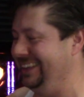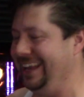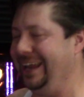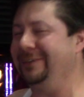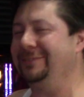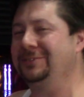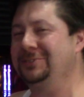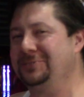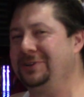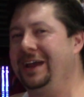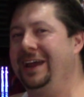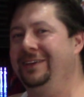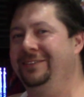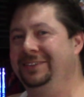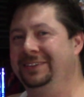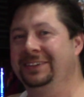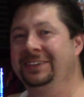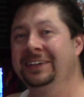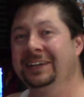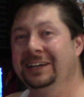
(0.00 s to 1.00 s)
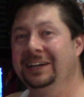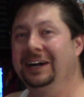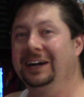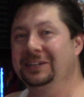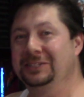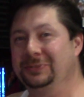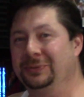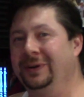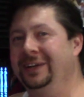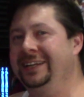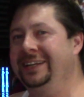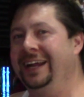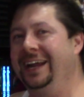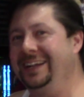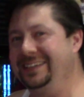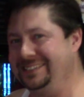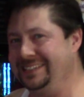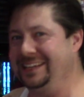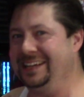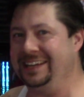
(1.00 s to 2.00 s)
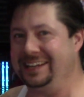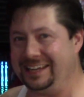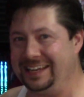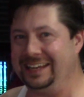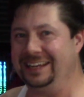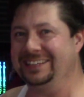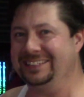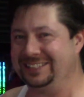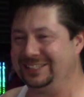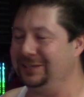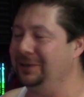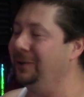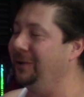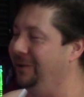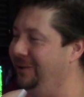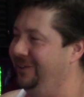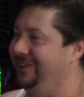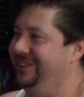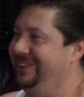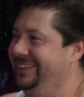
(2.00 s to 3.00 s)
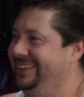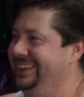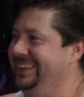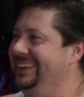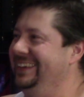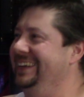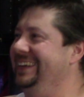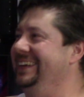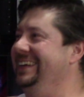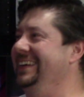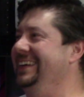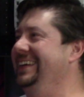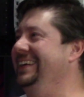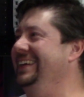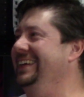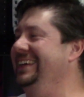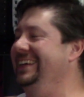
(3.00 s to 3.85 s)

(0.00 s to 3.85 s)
they were driving a 2019 Kia Soul. Same